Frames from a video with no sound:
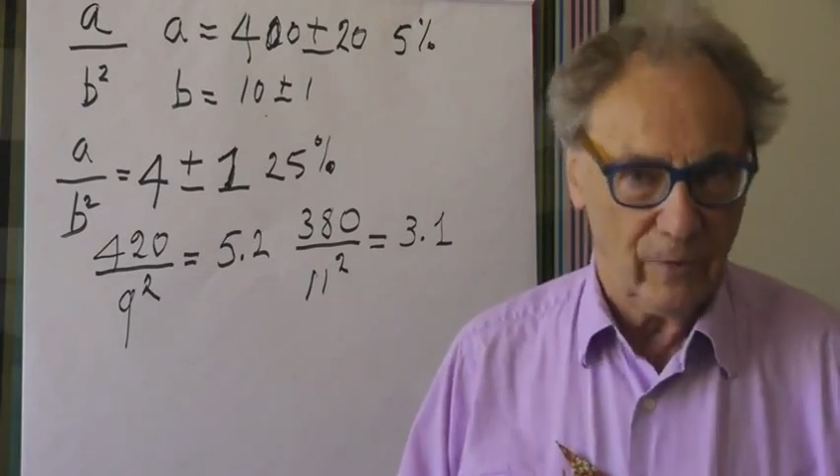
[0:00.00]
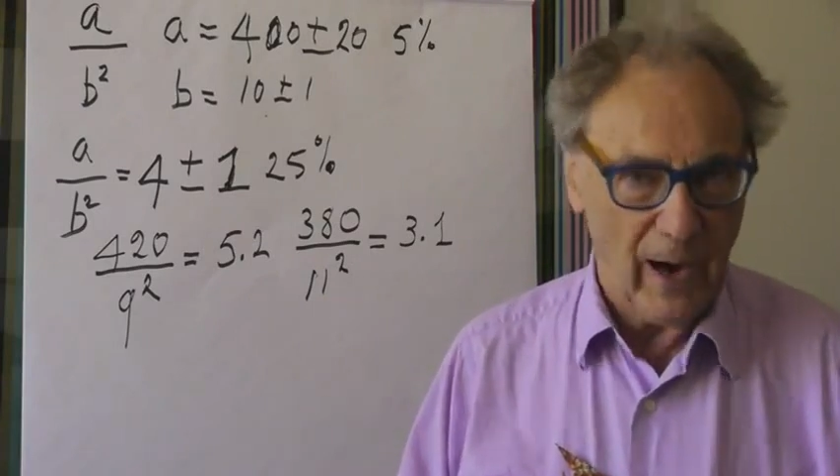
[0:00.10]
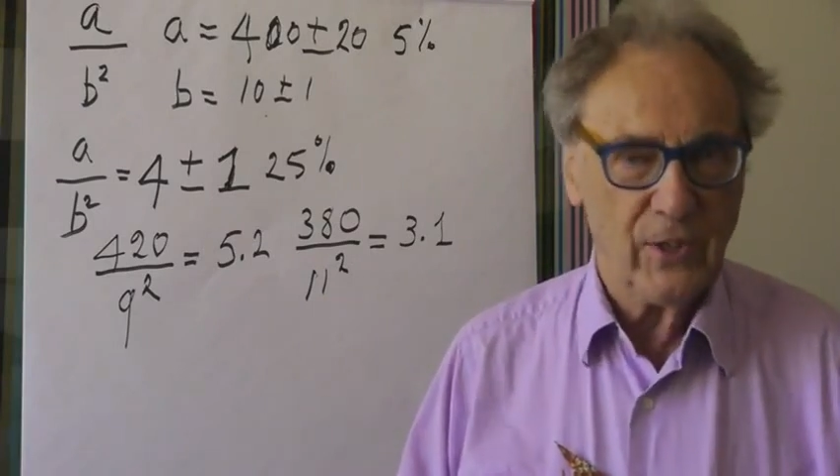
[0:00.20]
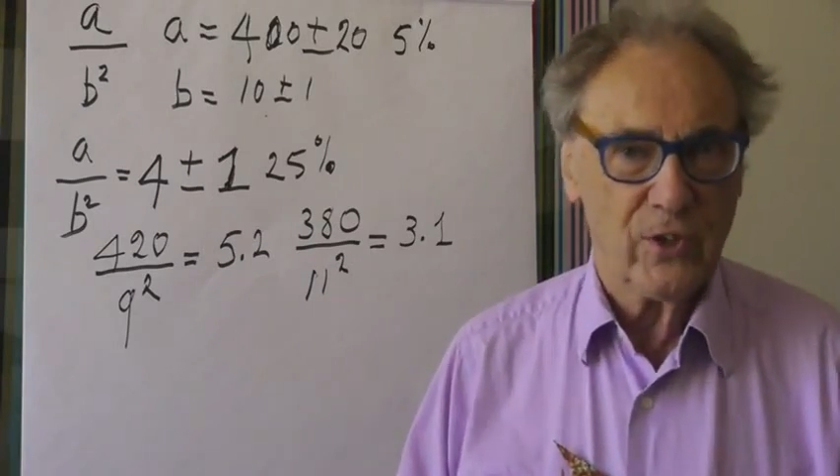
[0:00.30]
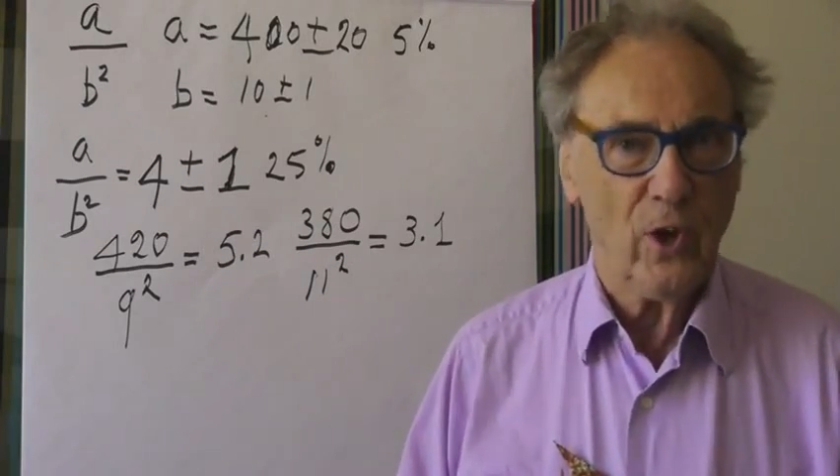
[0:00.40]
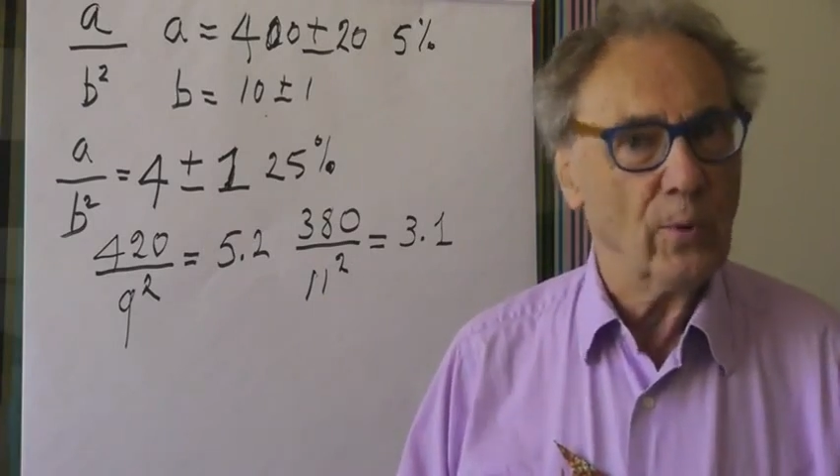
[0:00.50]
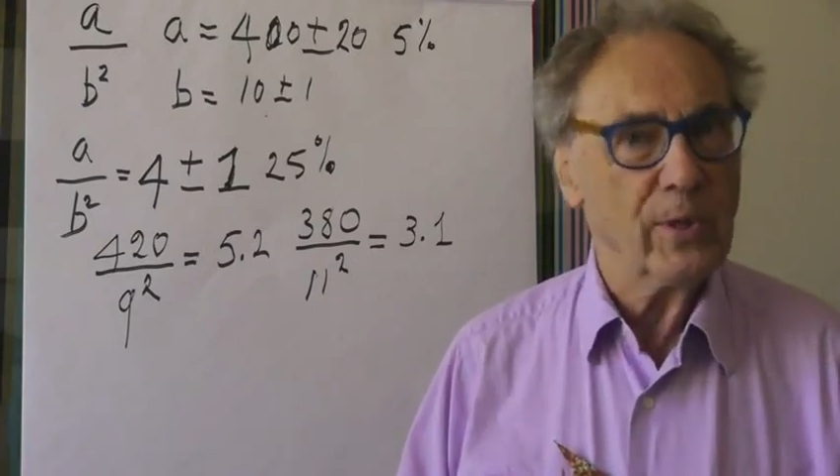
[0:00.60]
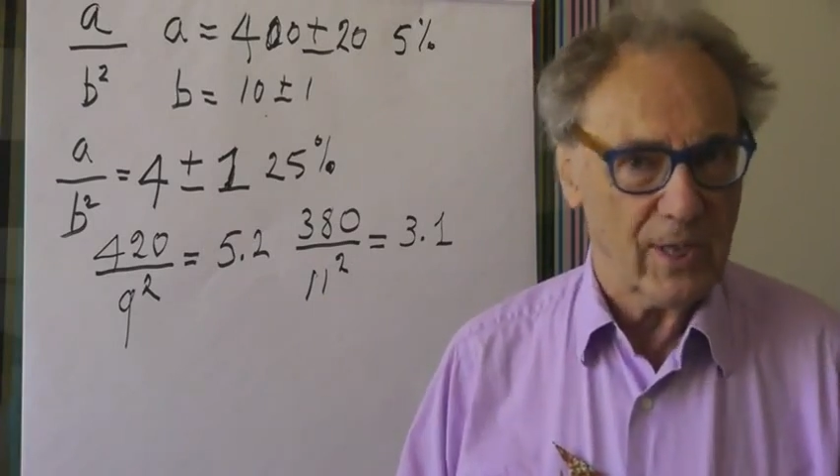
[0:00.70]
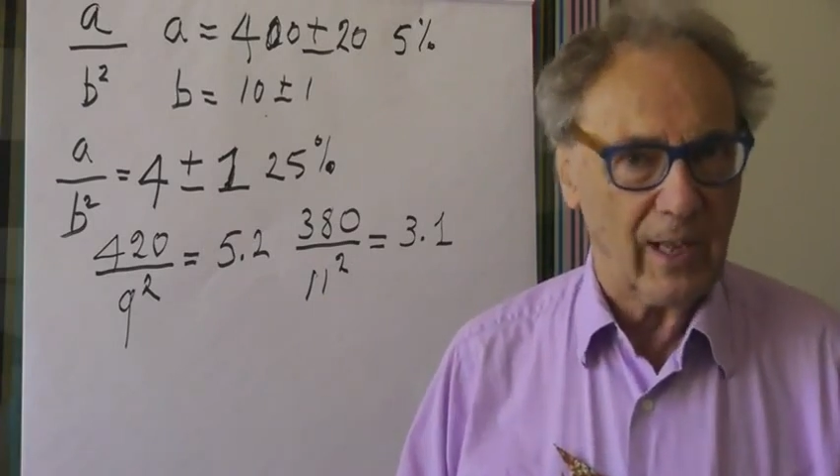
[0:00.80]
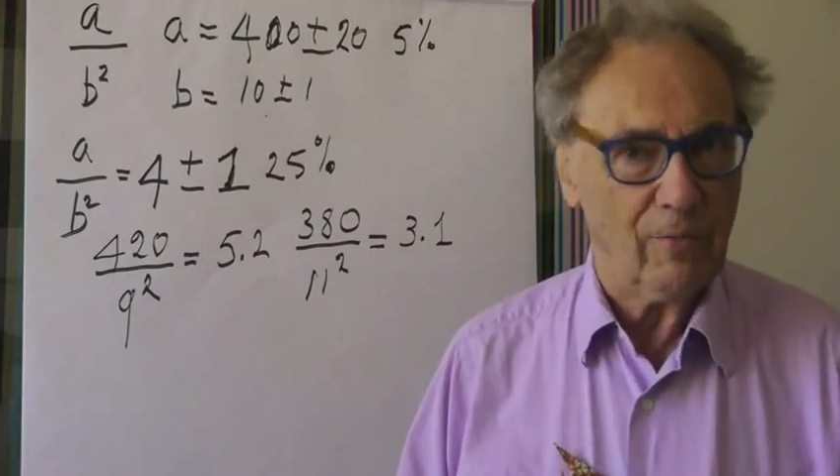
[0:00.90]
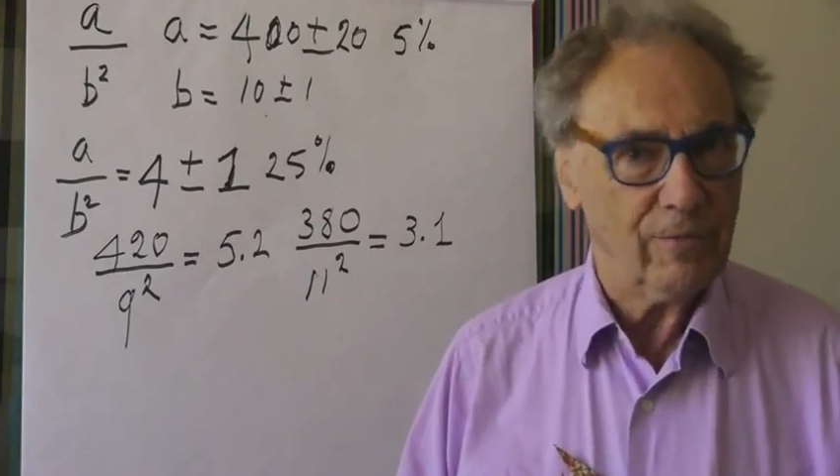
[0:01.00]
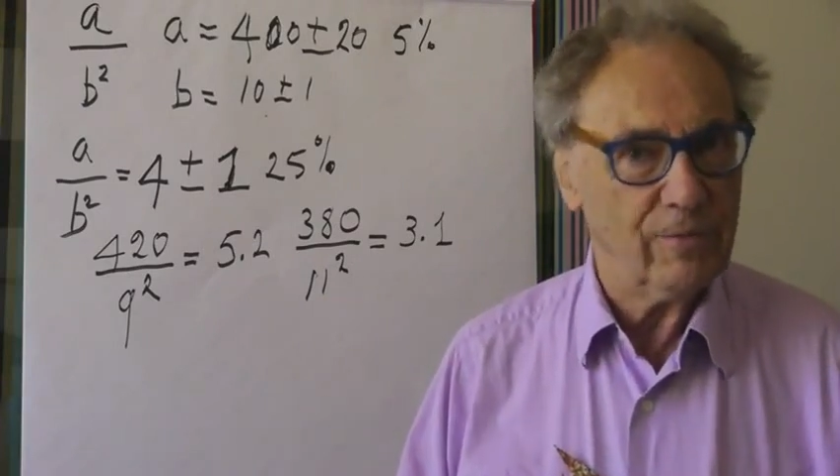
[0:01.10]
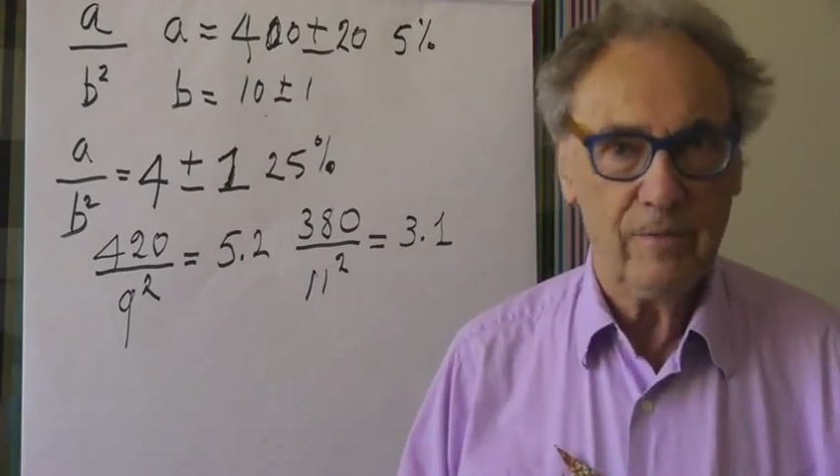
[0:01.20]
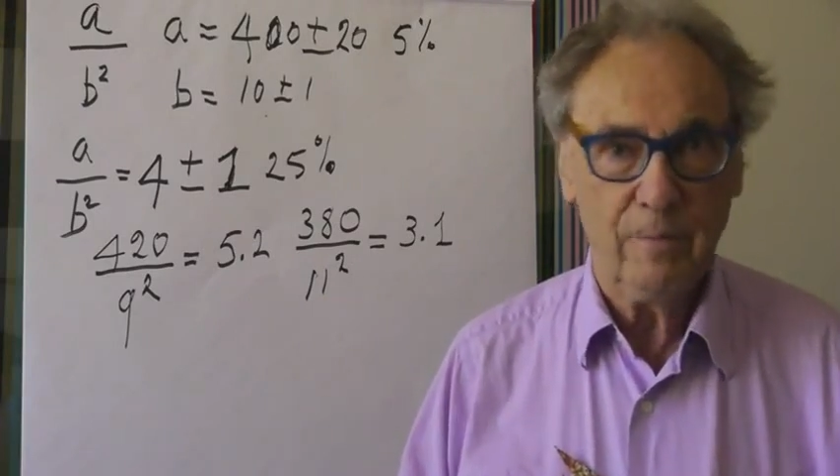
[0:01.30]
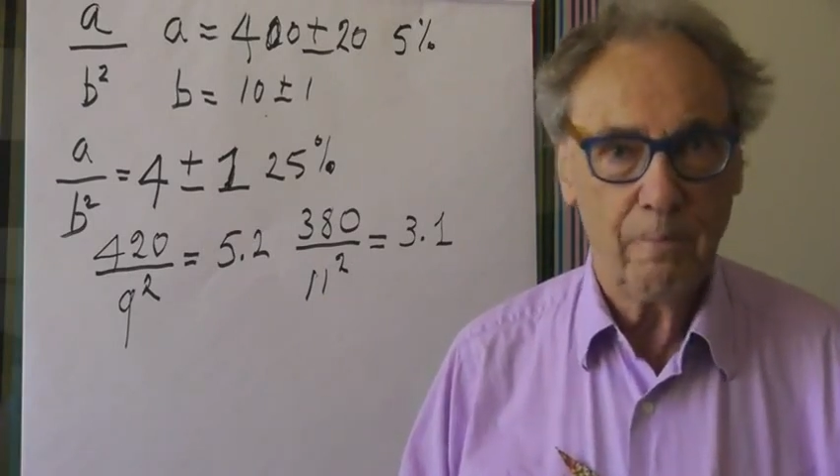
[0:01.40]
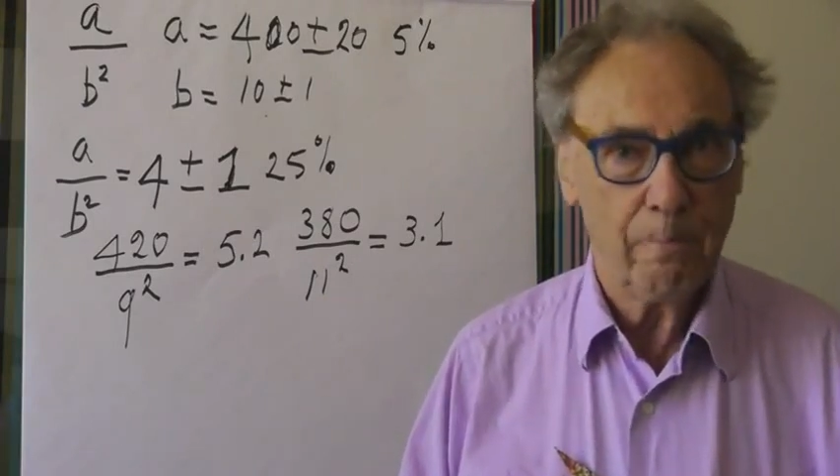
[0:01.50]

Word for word: the ratio itself